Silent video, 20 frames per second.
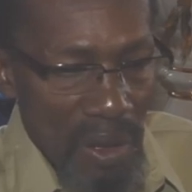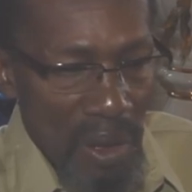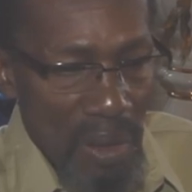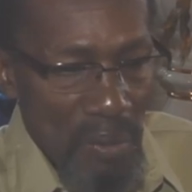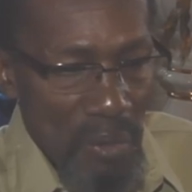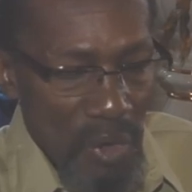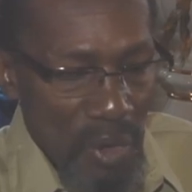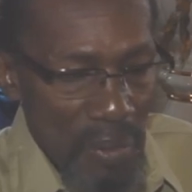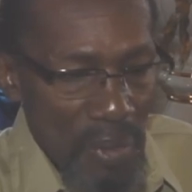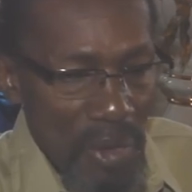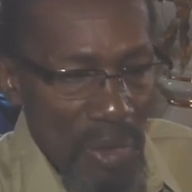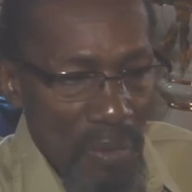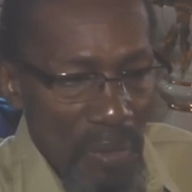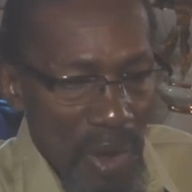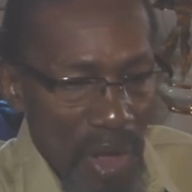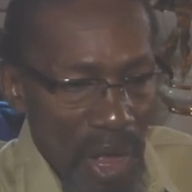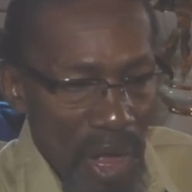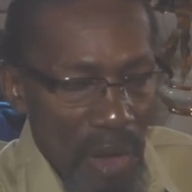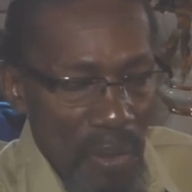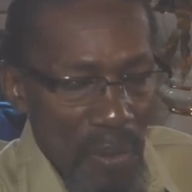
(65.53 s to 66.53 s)
I want to be
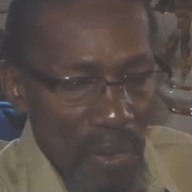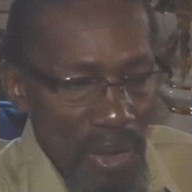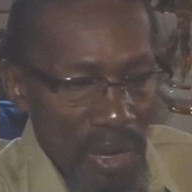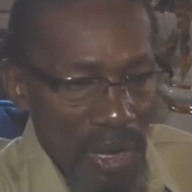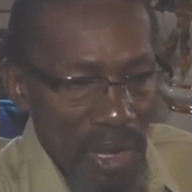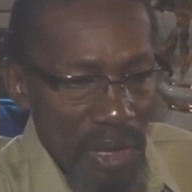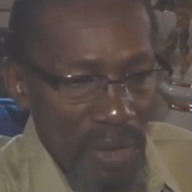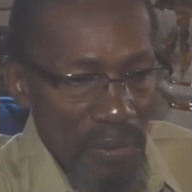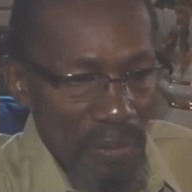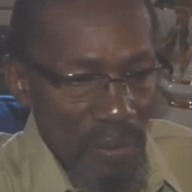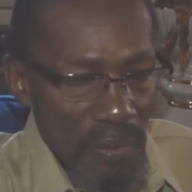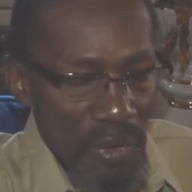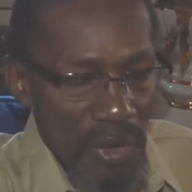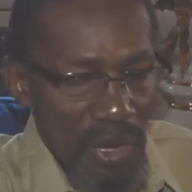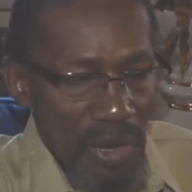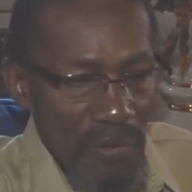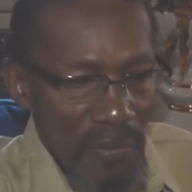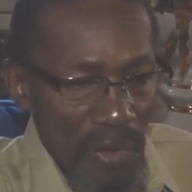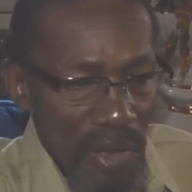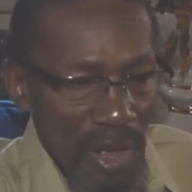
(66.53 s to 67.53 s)
around when they
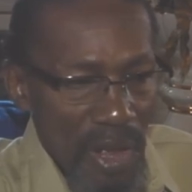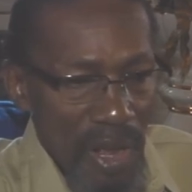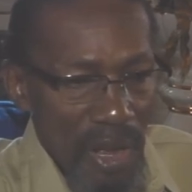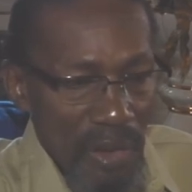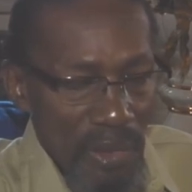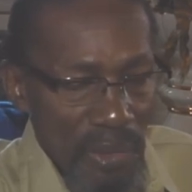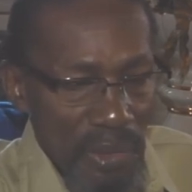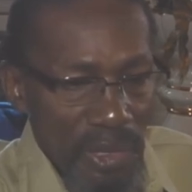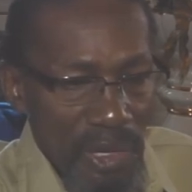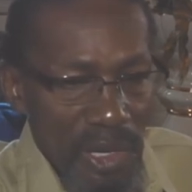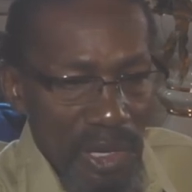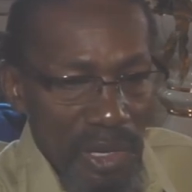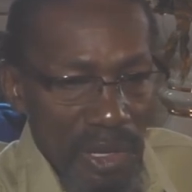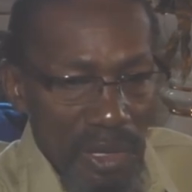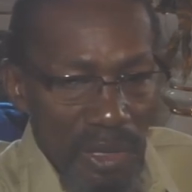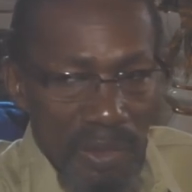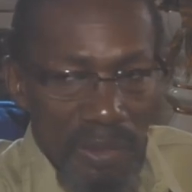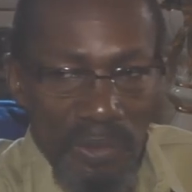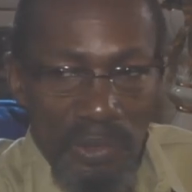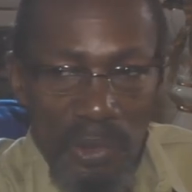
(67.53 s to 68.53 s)
when they find out who did
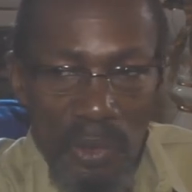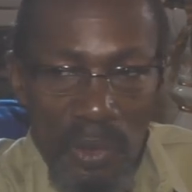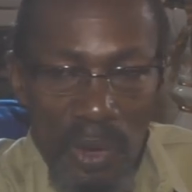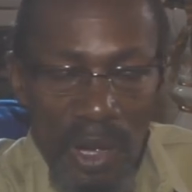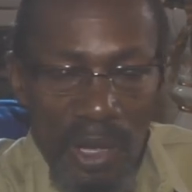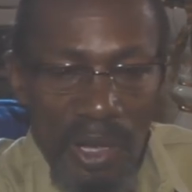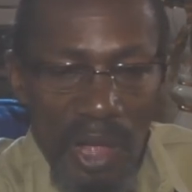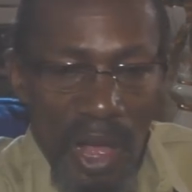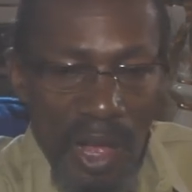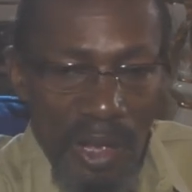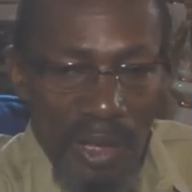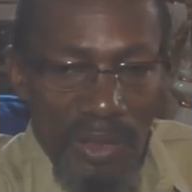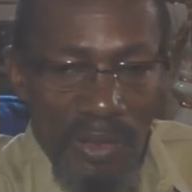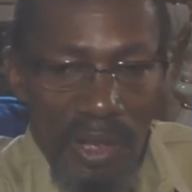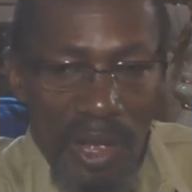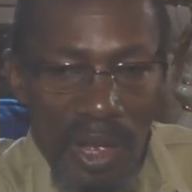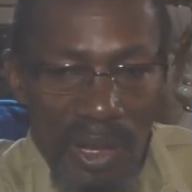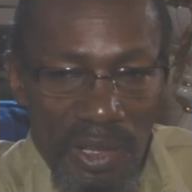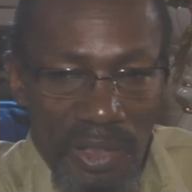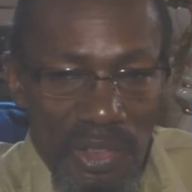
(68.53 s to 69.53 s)
it. Who I, I
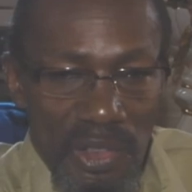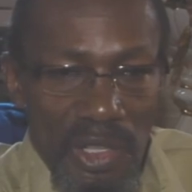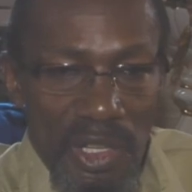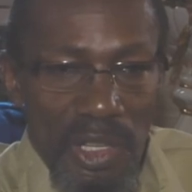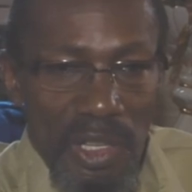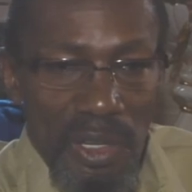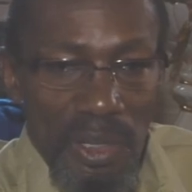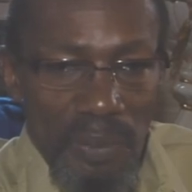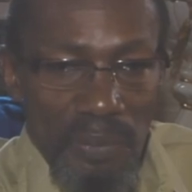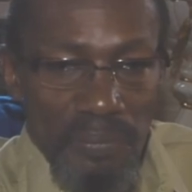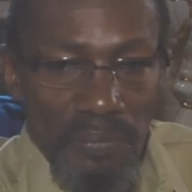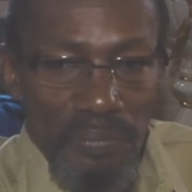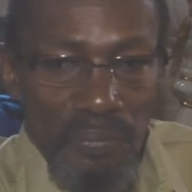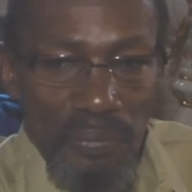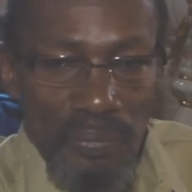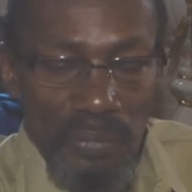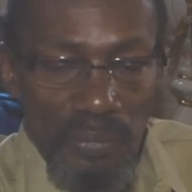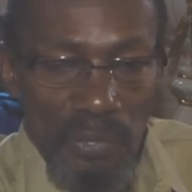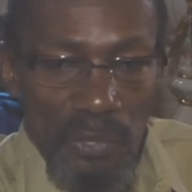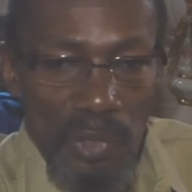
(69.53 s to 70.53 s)
can I can see him,
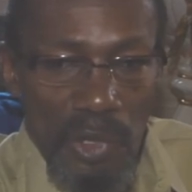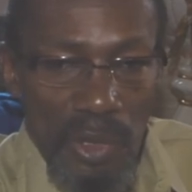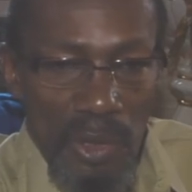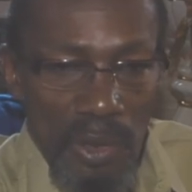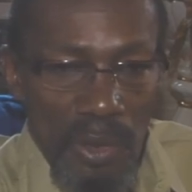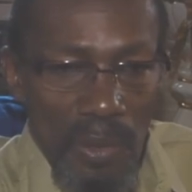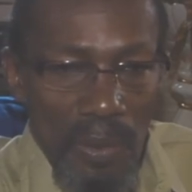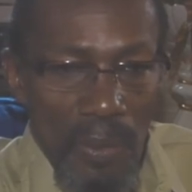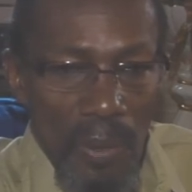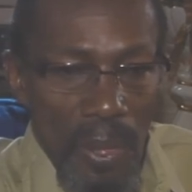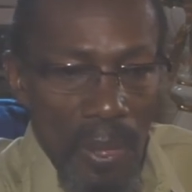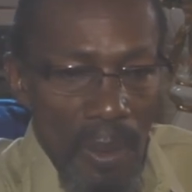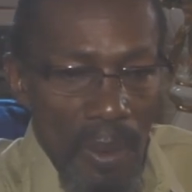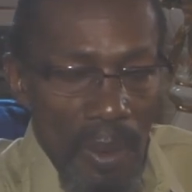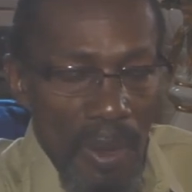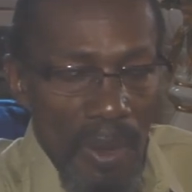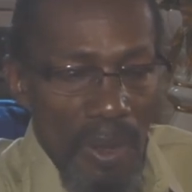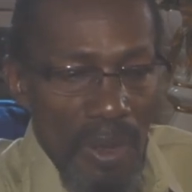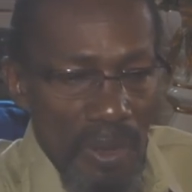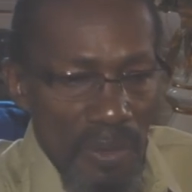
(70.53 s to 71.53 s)
you know.
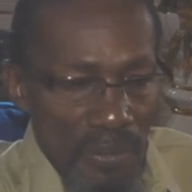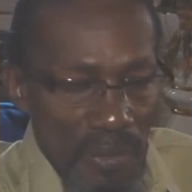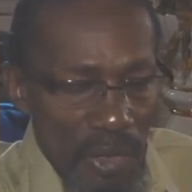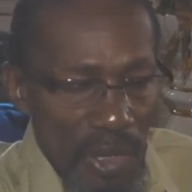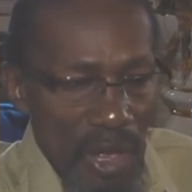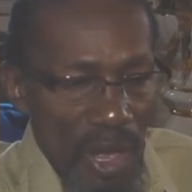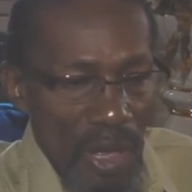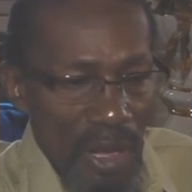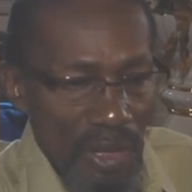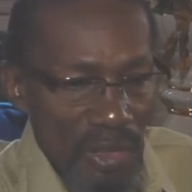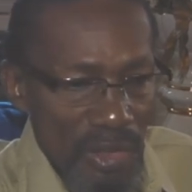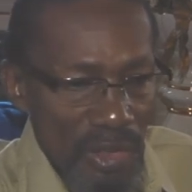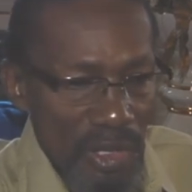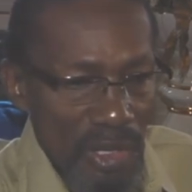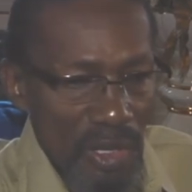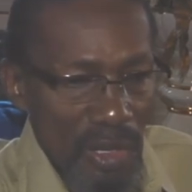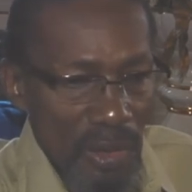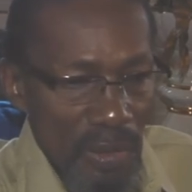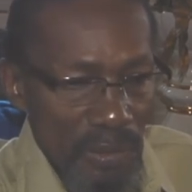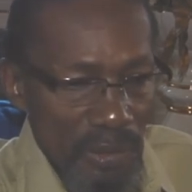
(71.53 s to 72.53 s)
Yeah, I can
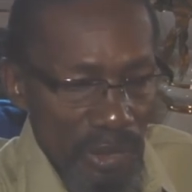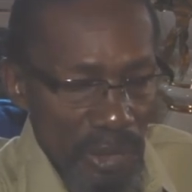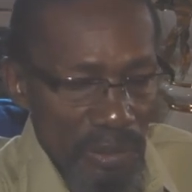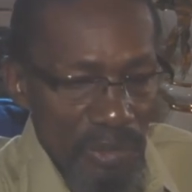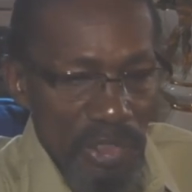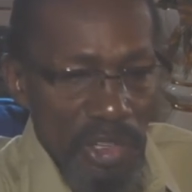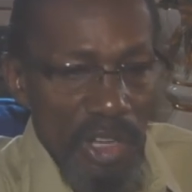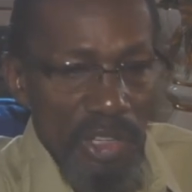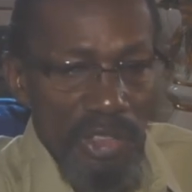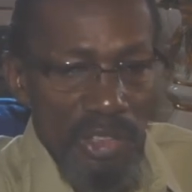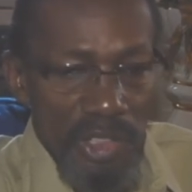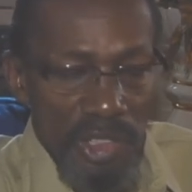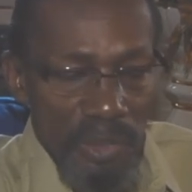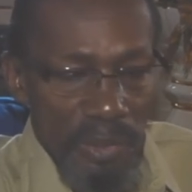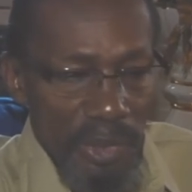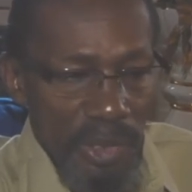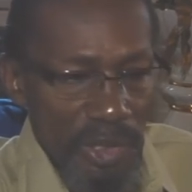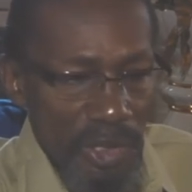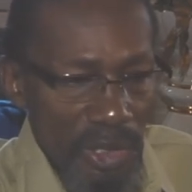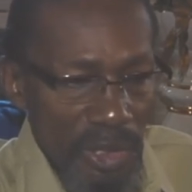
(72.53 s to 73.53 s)
see him. Some
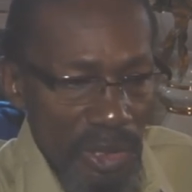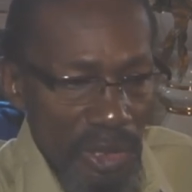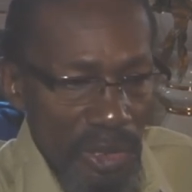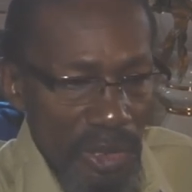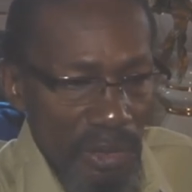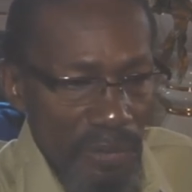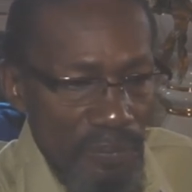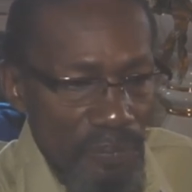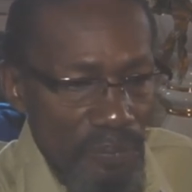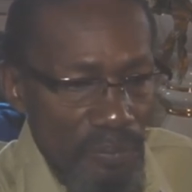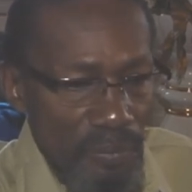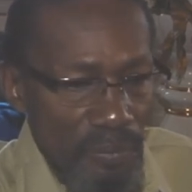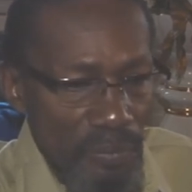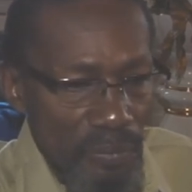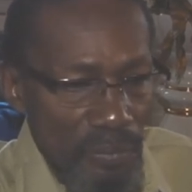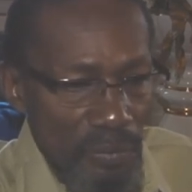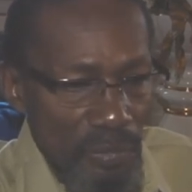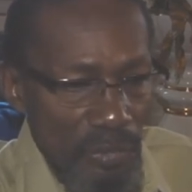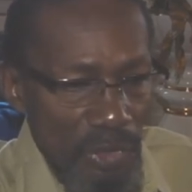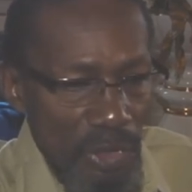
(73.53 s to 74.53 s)
justice be done, mm
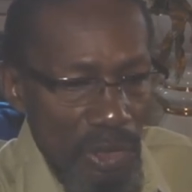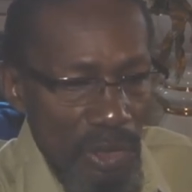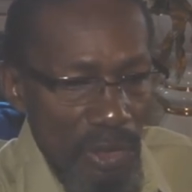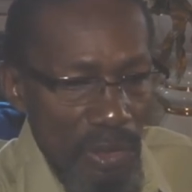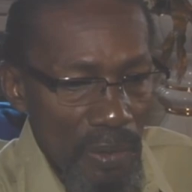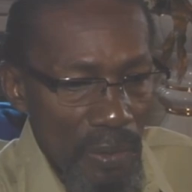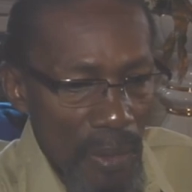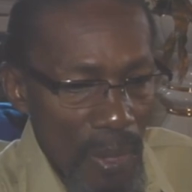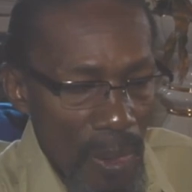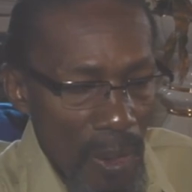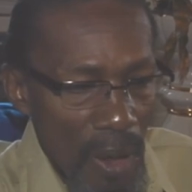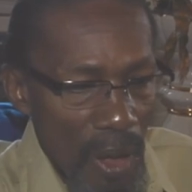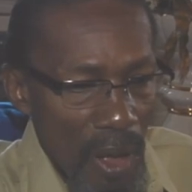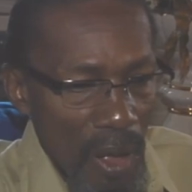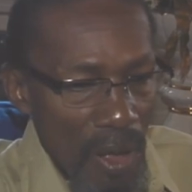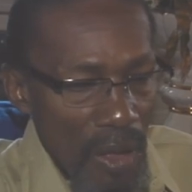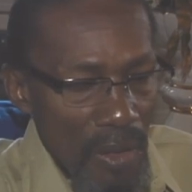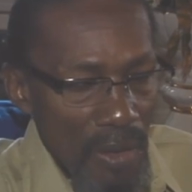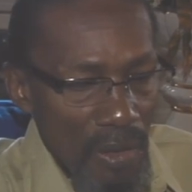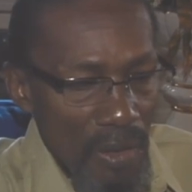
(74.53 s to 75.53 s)
-hmm. you know.
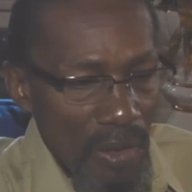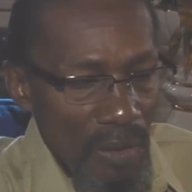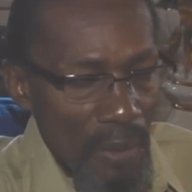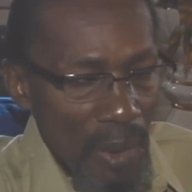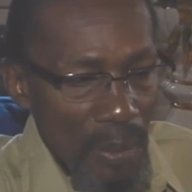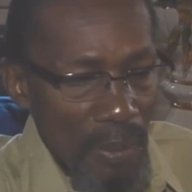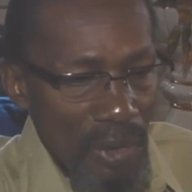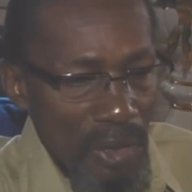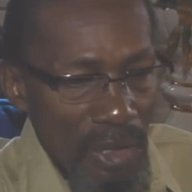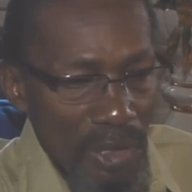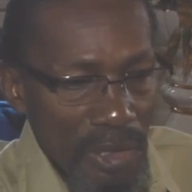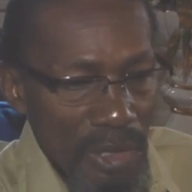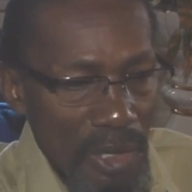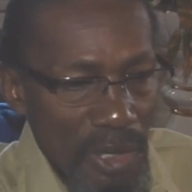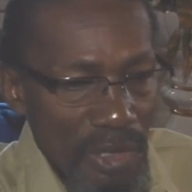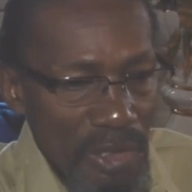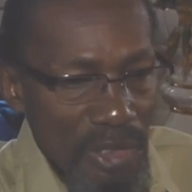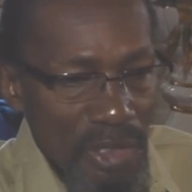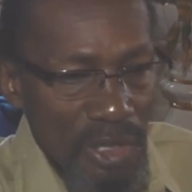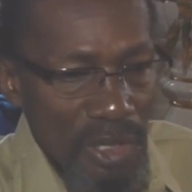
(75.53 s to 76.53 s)
Because my mother
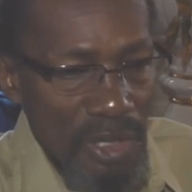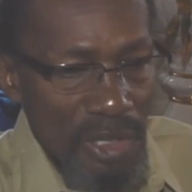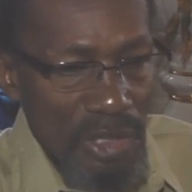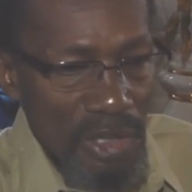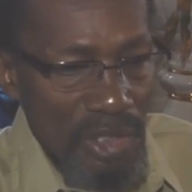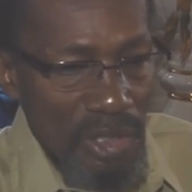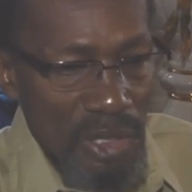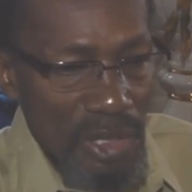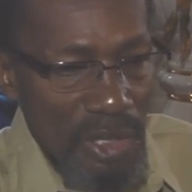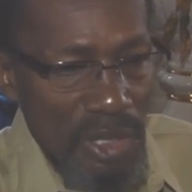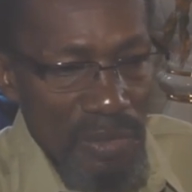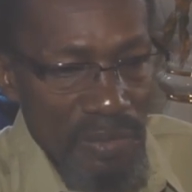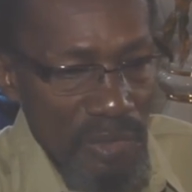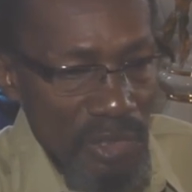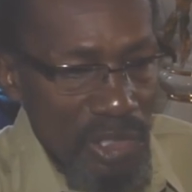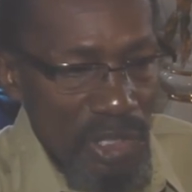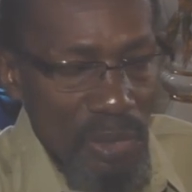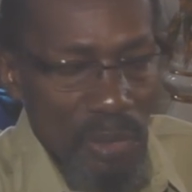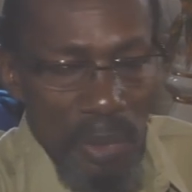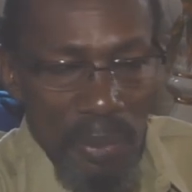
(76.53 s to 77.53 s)
then she she
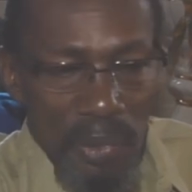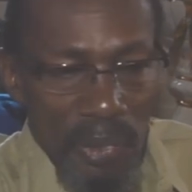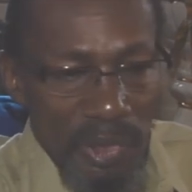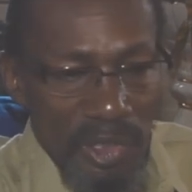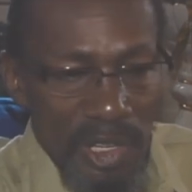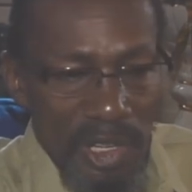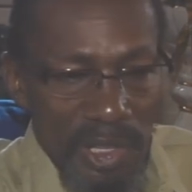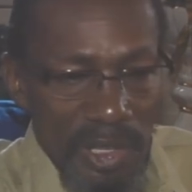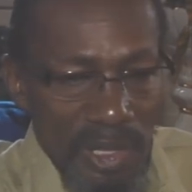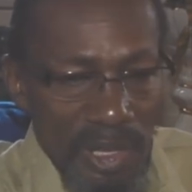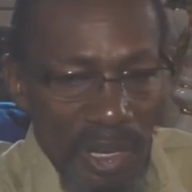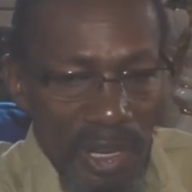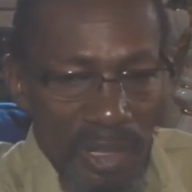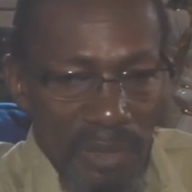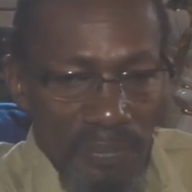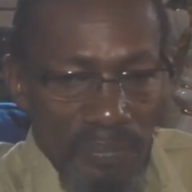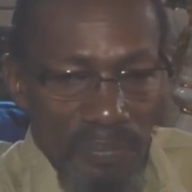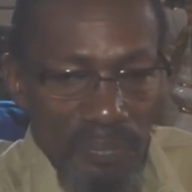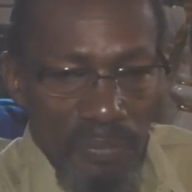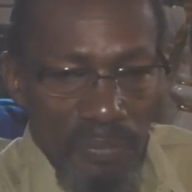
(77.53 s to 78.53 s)
she was supposed to get that.